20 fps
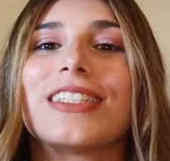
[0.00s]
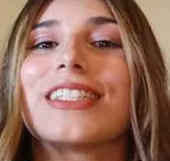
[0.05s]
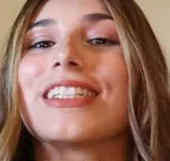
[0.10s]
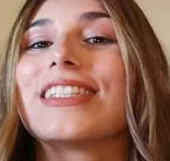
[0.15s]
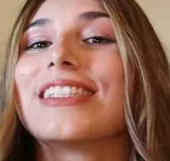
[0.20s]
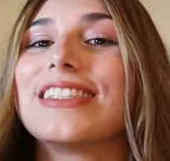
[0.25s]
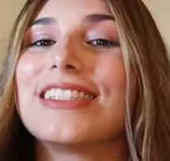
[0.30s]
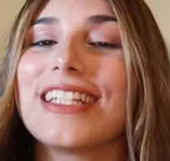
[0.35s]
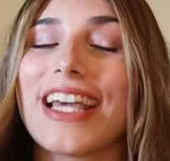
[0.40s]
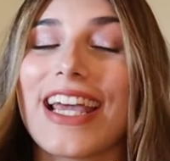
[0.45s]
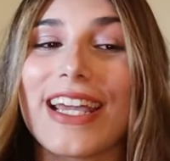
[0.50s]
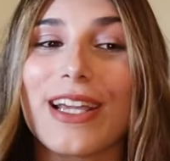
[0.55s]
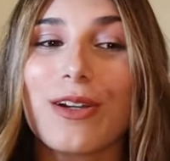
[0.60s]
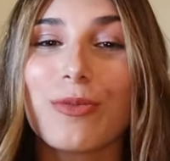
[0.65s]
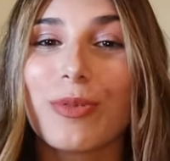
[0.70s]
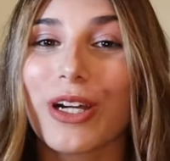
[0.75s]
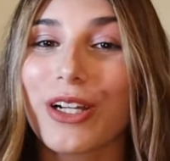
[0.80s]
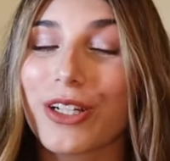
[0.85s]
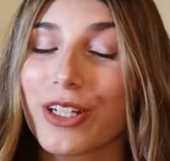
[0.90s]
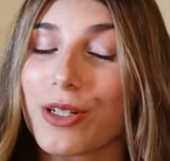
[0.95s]

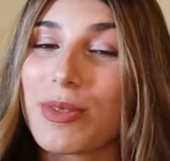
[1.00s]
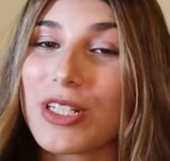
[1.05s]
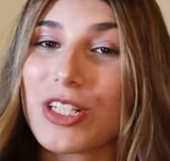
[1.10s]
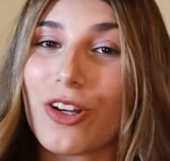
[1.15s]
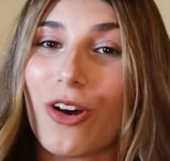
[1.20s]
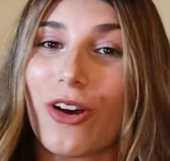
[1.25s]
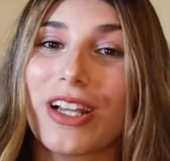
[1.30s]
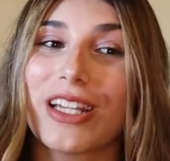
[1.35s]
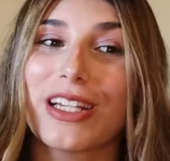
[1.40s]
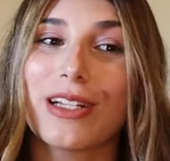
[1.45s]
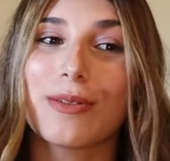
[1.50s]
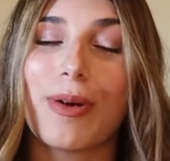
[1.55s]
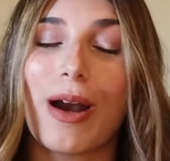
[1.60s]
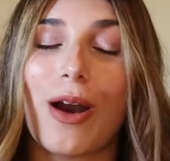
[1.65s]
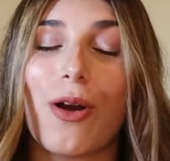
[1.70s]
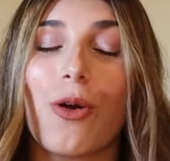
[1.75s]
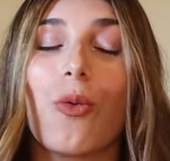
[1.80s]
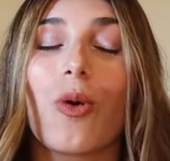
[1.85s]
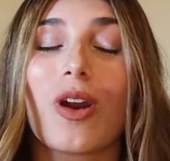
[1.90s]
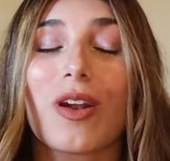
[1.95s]
Today we're going to be talking
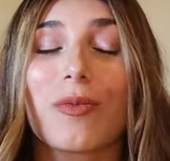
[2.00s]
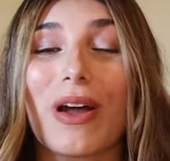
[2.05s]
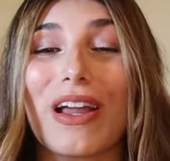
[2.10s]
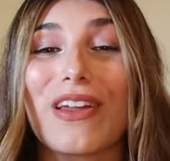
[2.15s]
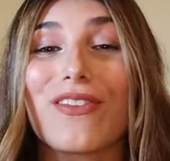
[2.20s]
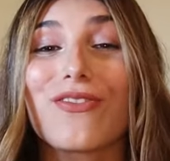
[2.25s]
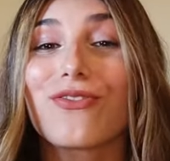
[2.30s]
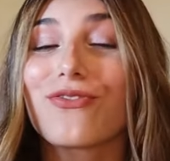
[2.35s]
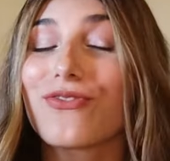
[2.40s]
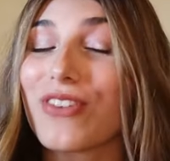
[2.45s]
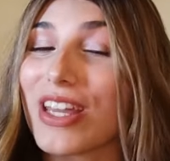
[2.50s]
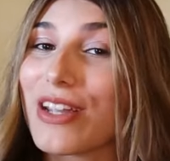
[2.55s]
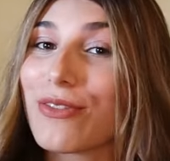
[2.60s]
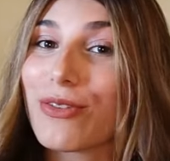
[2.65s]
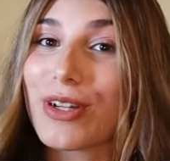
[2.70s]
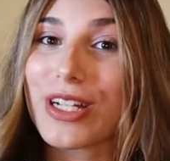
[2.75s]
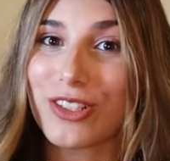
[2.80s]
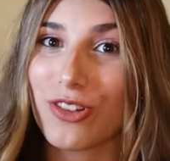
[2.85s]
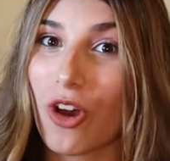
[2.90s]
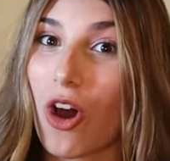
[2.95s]
about one of my
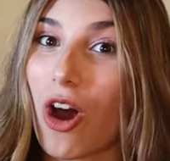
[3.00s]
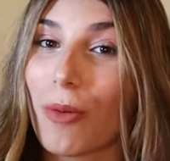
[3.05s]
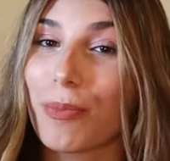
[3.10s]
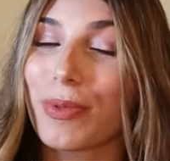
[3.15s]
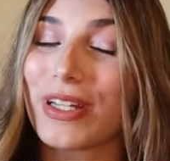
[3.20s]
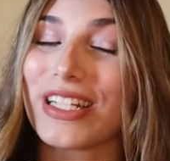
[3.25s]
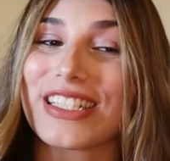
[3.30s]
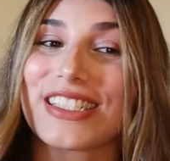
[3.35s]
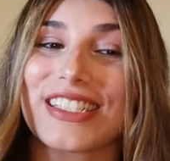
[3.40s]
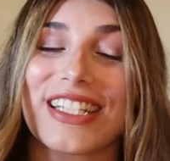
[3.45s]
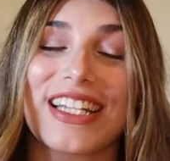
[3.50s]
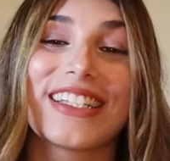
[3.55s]
favorite topics